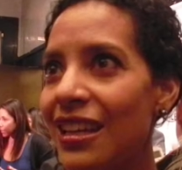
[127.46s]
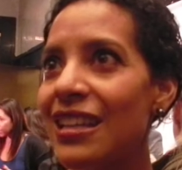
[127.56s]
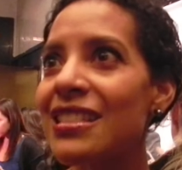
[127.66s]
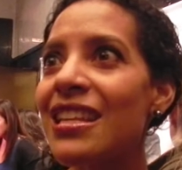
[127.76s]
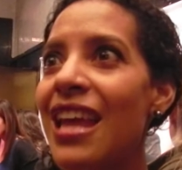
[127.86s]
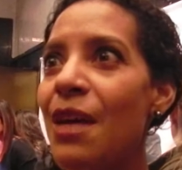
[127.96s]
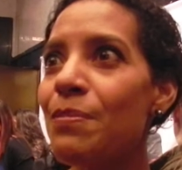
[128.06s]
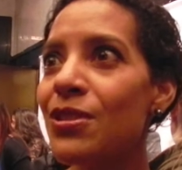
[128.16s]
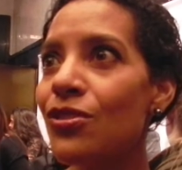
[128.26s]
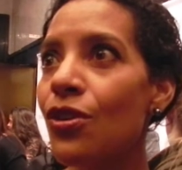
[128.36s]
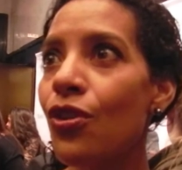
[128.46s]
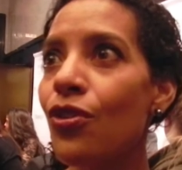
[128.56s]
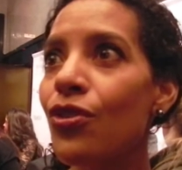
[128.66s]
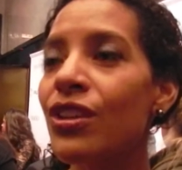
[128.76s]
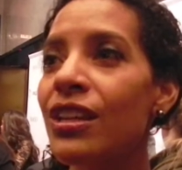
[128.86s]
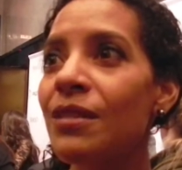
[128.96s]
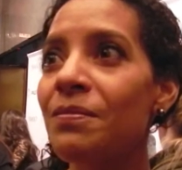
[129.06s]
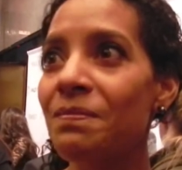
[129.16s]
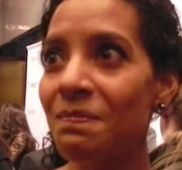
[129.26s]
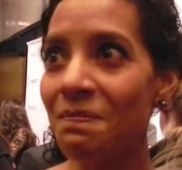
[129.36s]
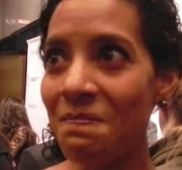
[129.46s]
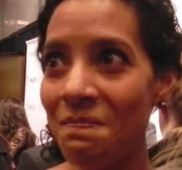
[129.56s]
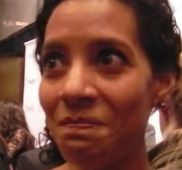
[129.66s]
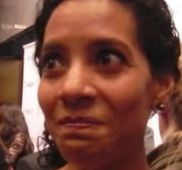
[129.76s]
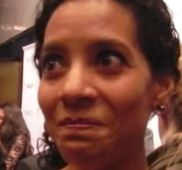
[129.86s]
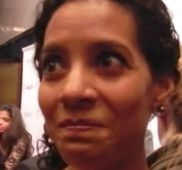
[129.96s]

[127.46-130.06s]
in episode. Yes, but I want to